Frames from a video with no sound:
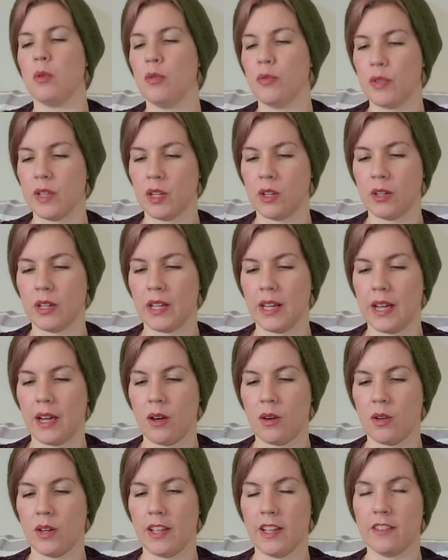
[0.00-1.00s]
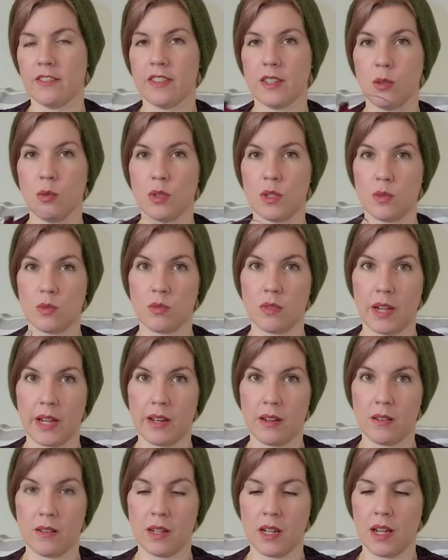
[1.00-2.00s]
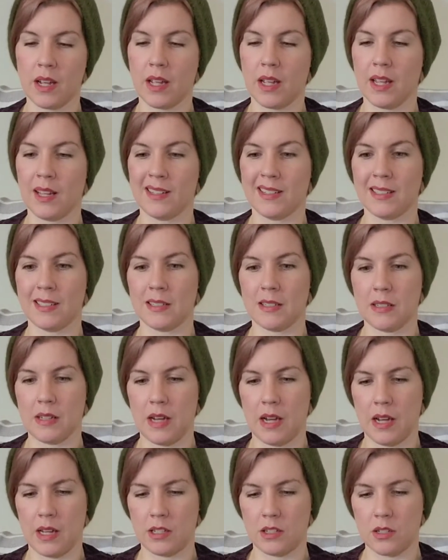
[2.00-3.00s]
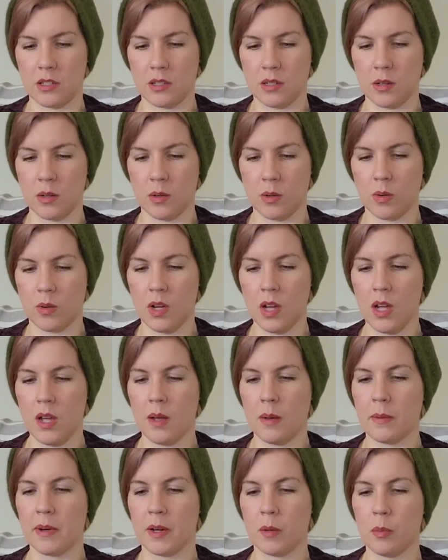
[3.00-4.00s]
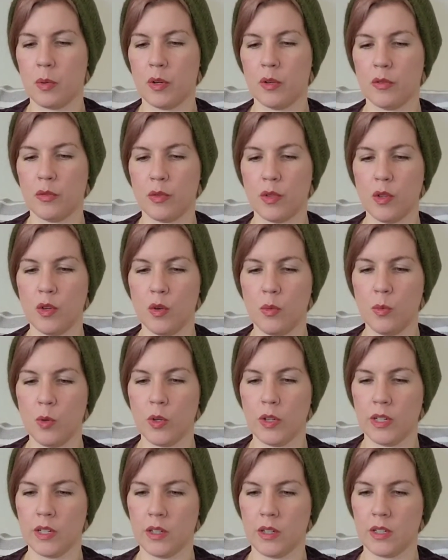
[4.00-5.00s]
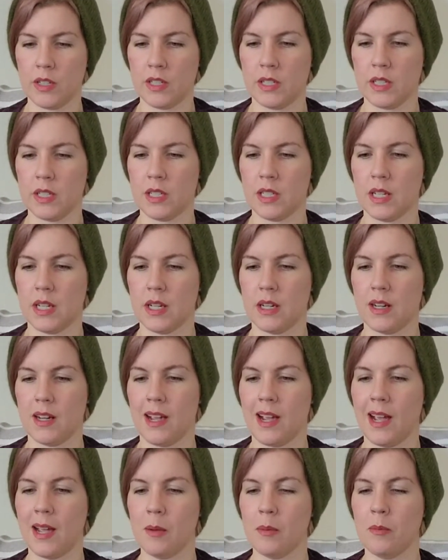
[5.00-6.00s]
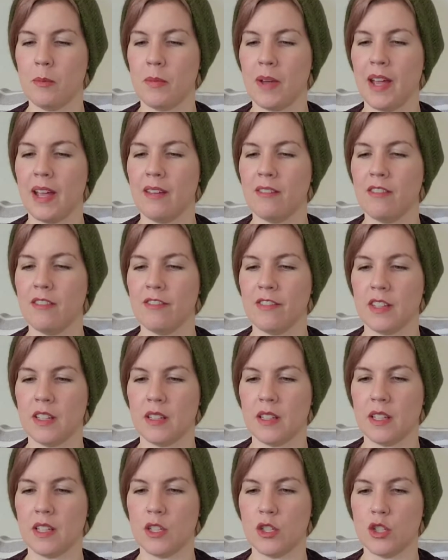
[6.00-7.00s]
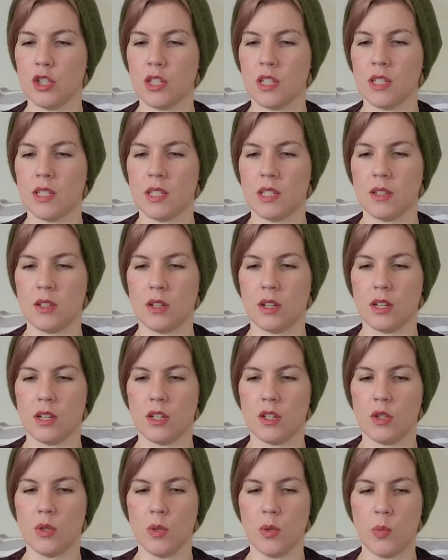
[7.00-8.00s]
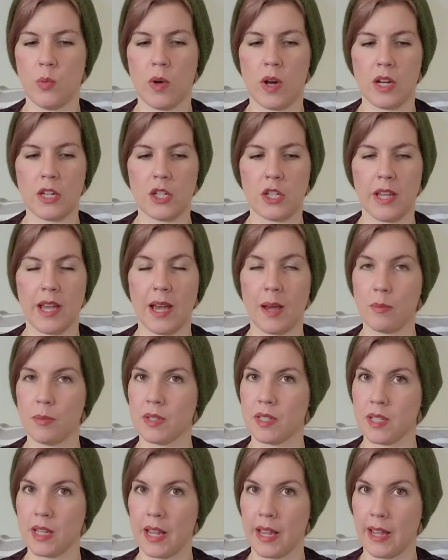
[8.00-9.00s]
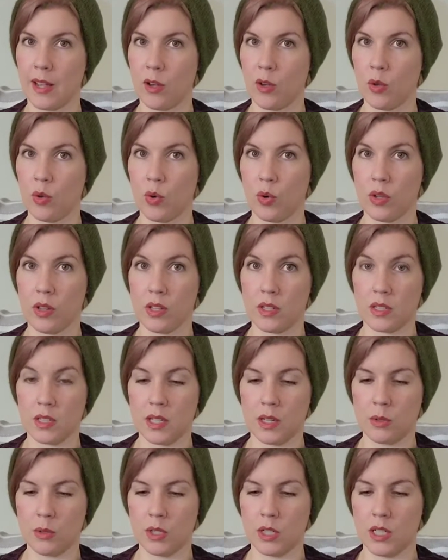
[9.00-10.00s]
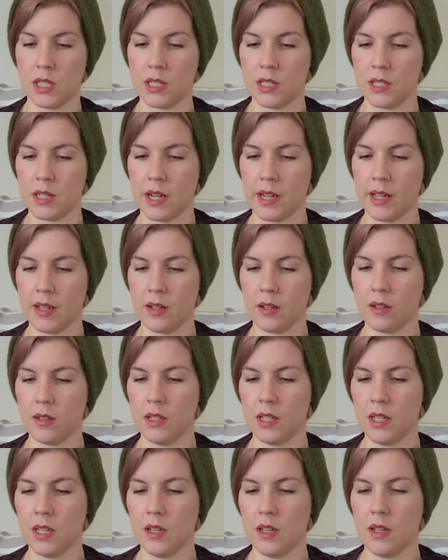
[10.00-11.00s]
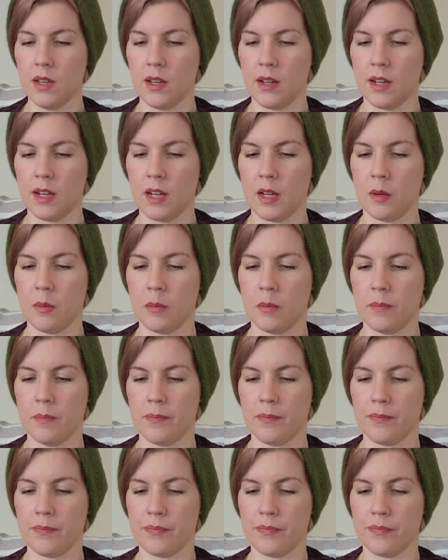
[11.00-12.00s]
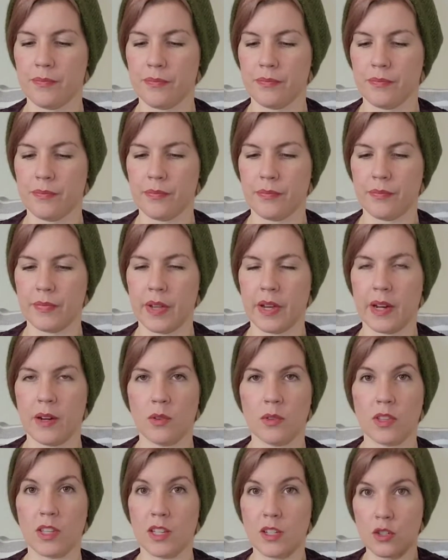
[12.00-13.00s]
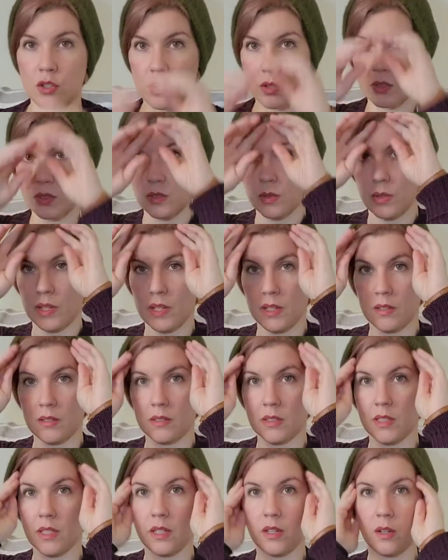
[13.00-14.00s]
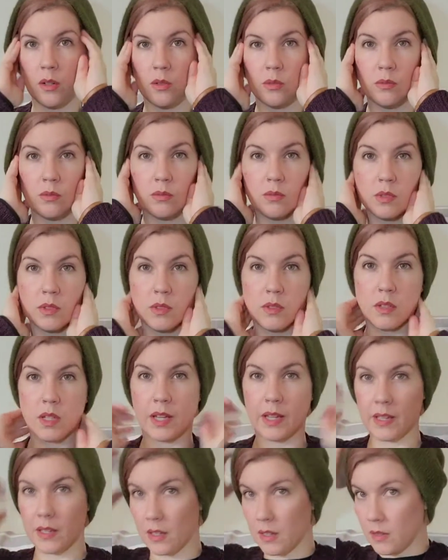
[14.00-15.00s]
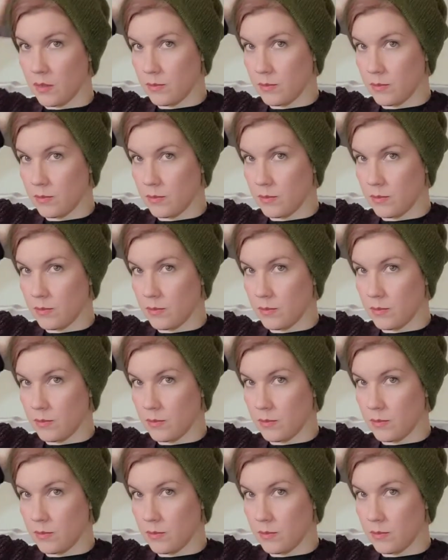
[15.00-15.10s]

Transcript: figuring out if it was right or not, and it's not. So I'm going to put a few more increases here. I have a feeling she's either going to do the watch cap style or the slouchy style. I don't think she'll do it, you know, like